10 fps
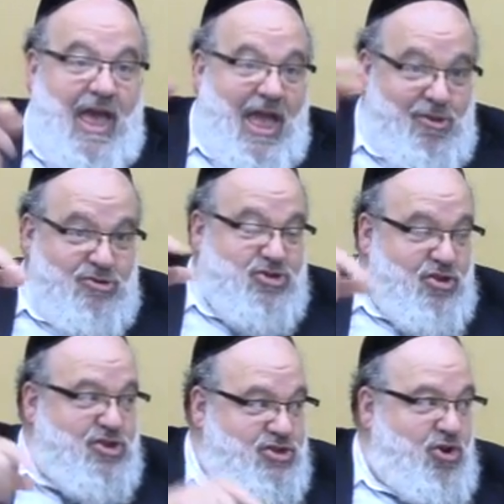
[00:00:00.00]
and used to
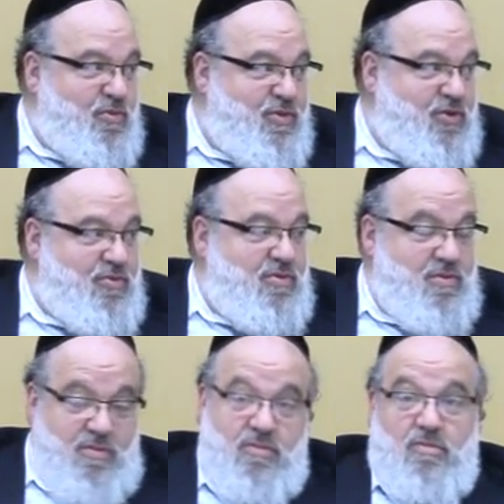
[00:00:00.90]
disturb you?
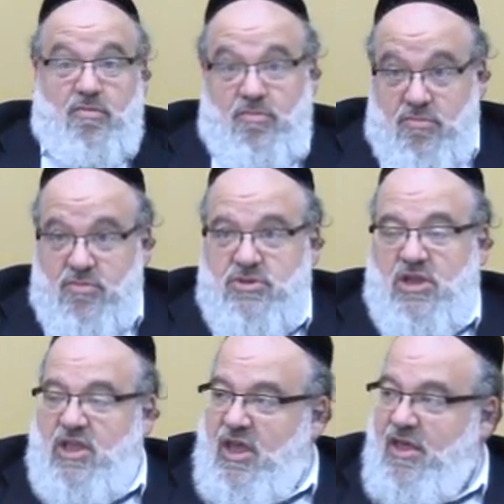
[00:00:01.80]
He
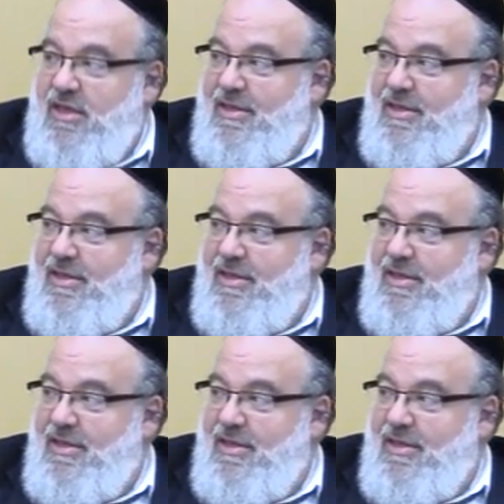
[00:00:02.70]
said, yeah.